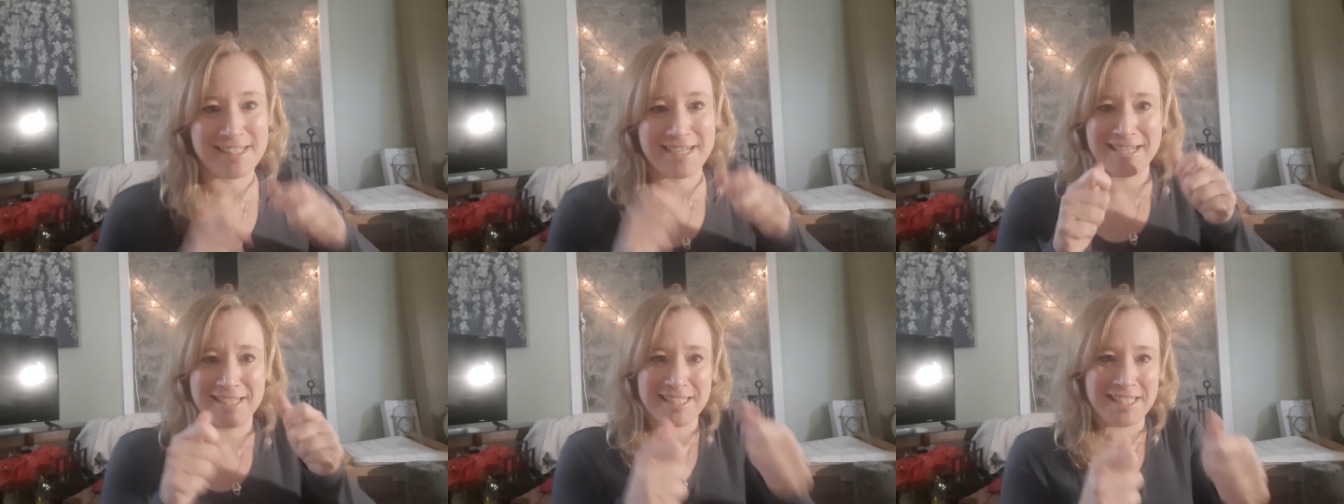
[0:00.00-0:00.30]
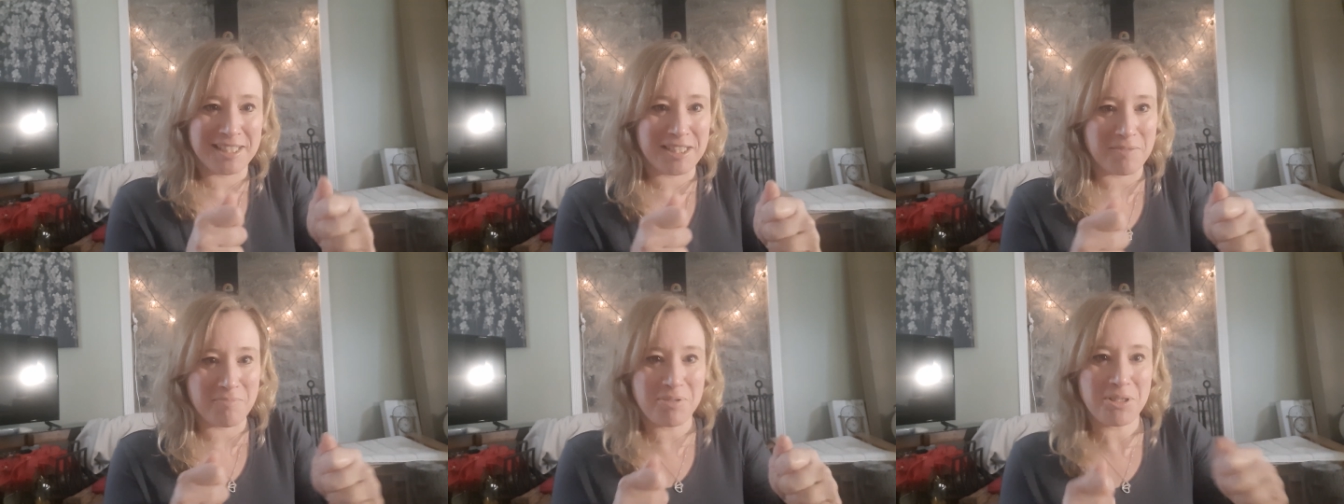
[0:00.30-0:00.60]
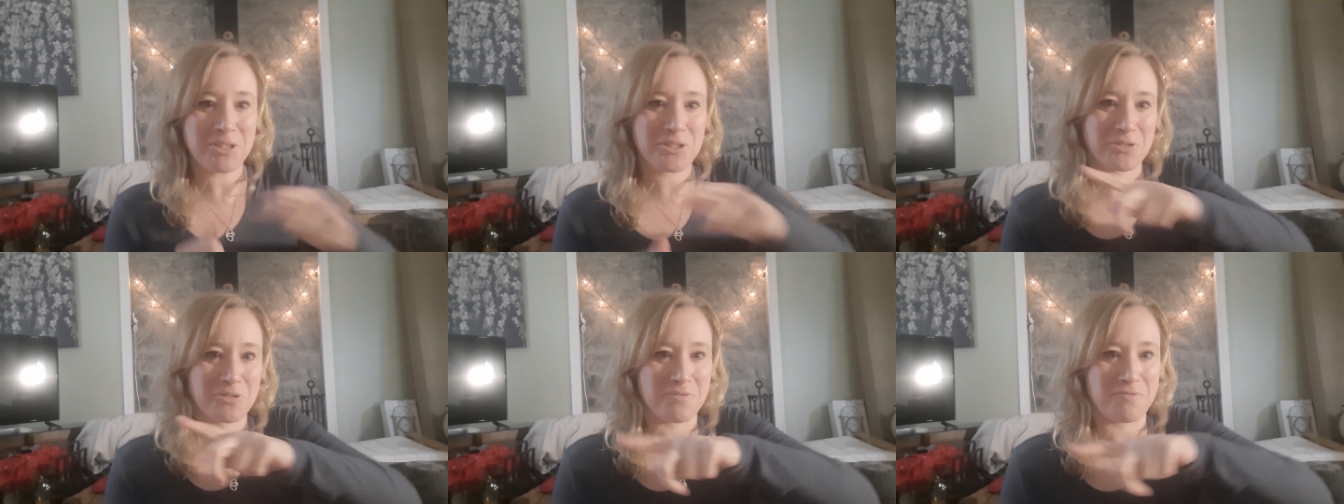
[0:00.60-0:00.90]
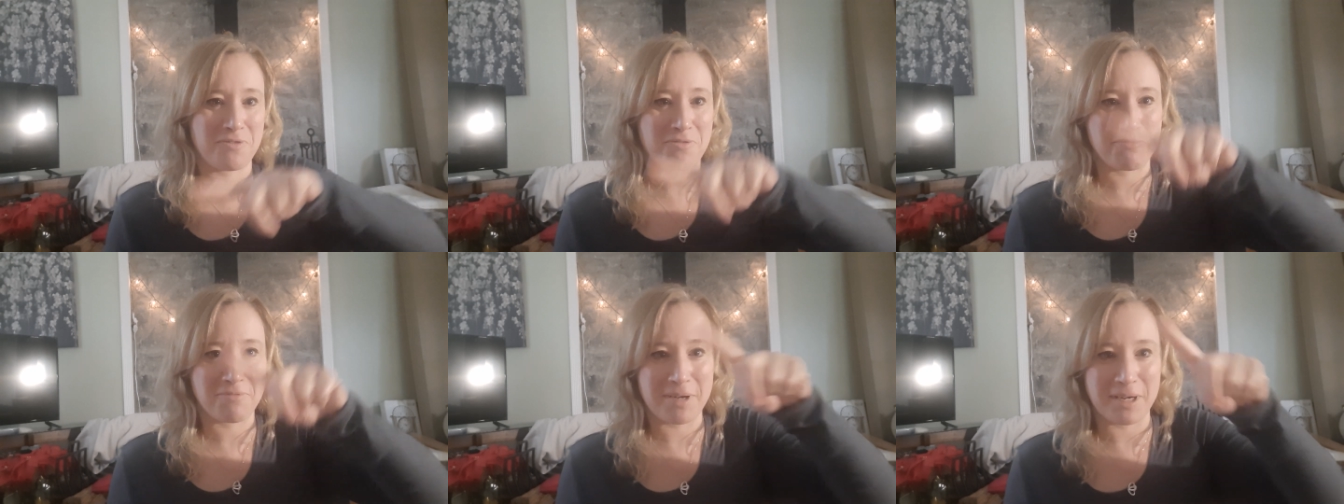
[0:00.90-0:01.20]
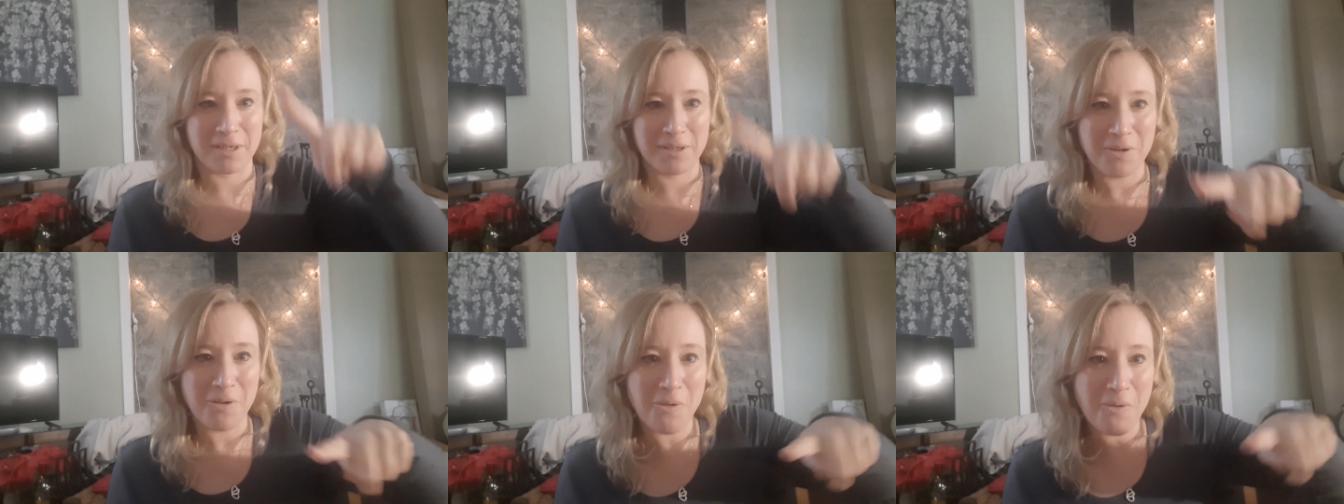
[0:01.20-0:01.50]
and I sent the picture of the
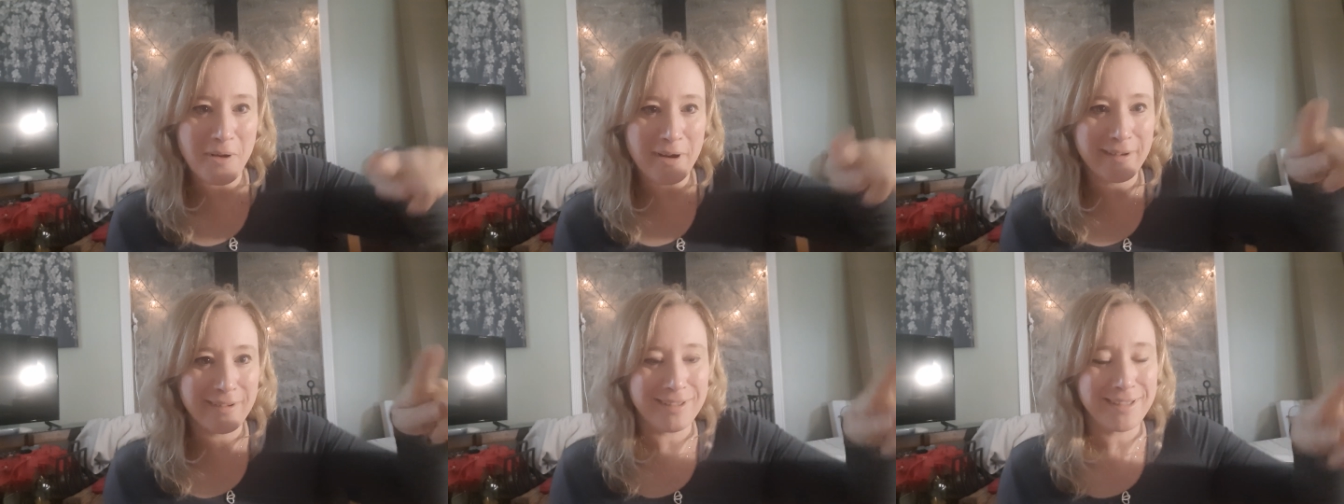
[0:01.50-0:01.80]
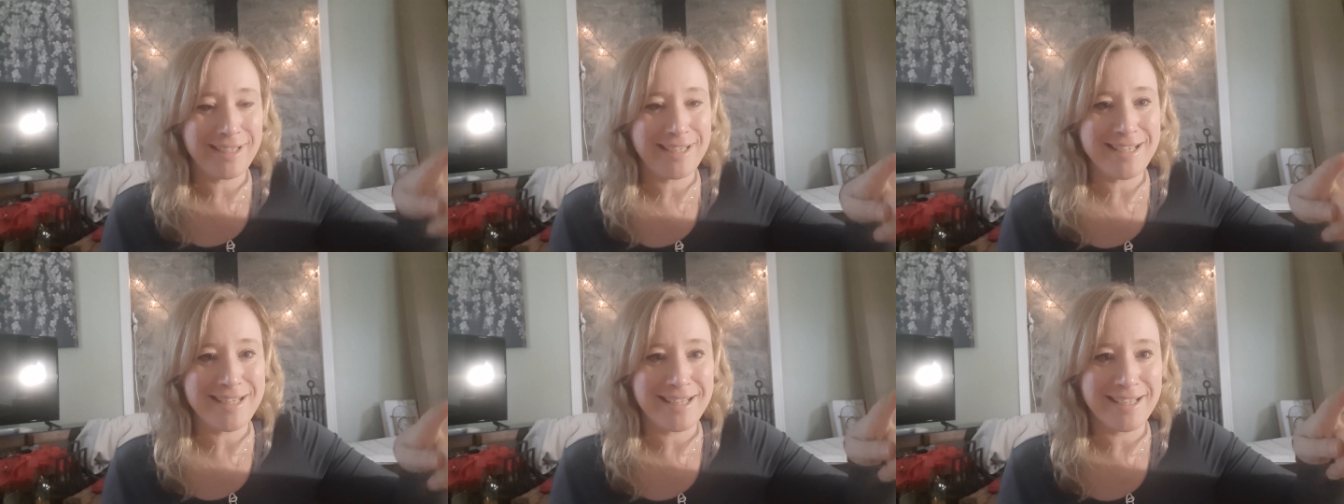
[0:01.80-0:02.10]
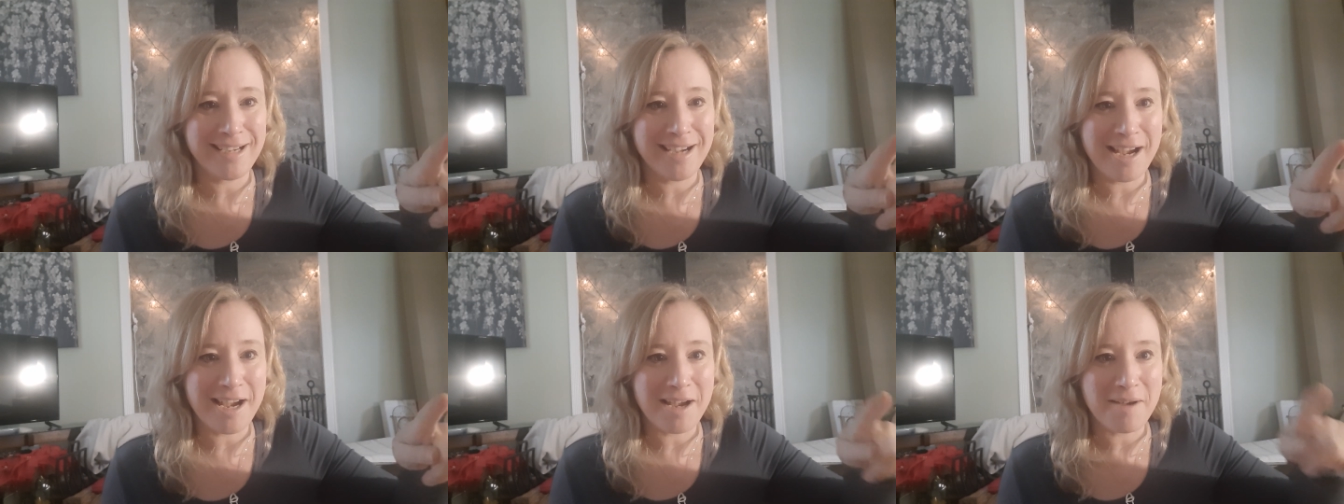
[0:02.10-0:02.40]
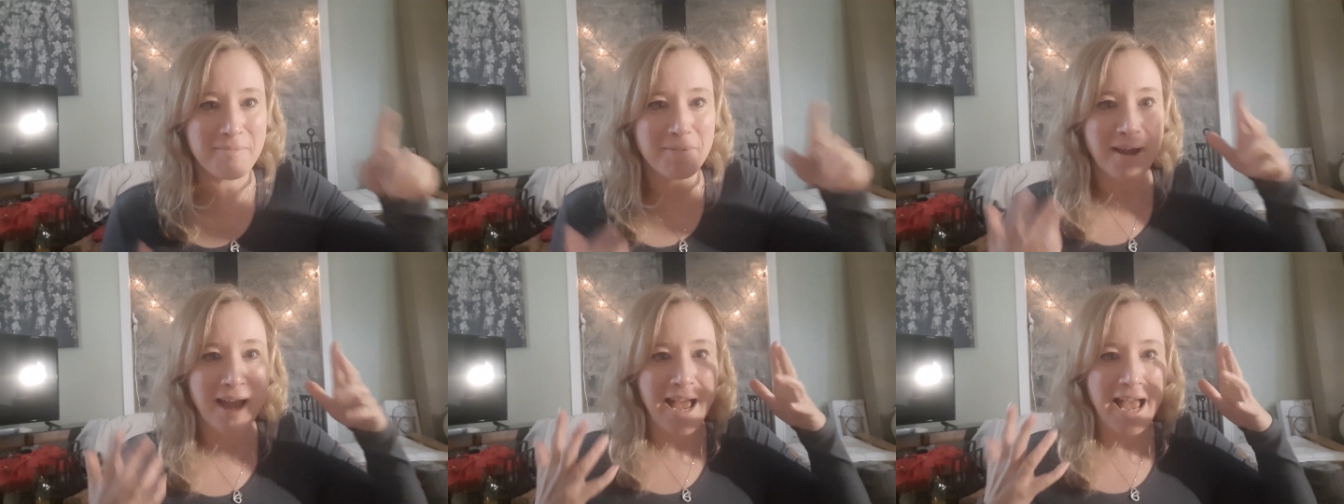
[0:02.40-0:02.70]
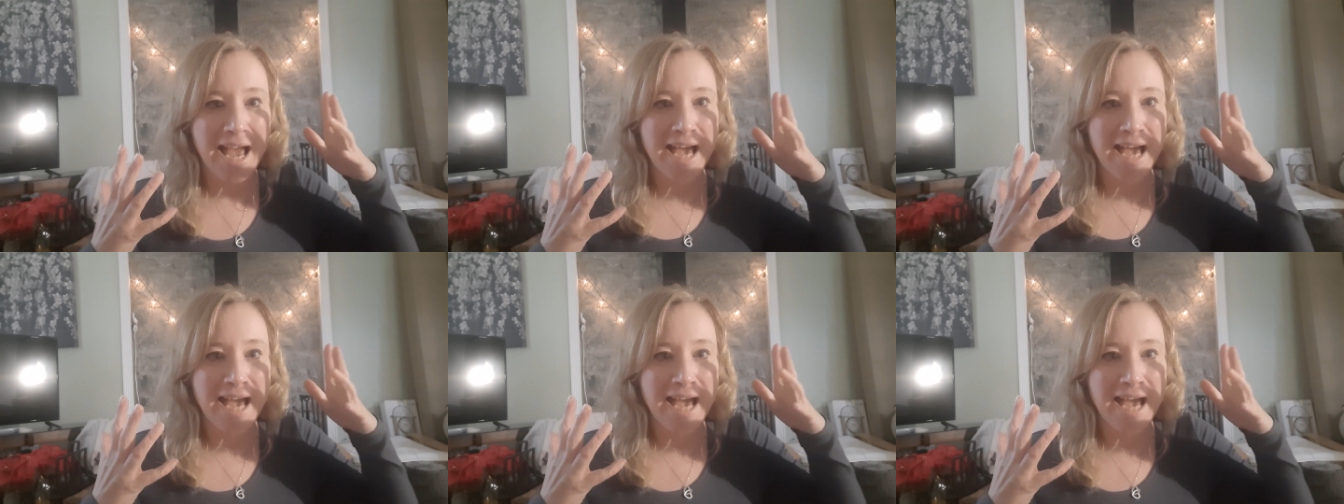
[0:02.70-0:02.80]
red coil heating up.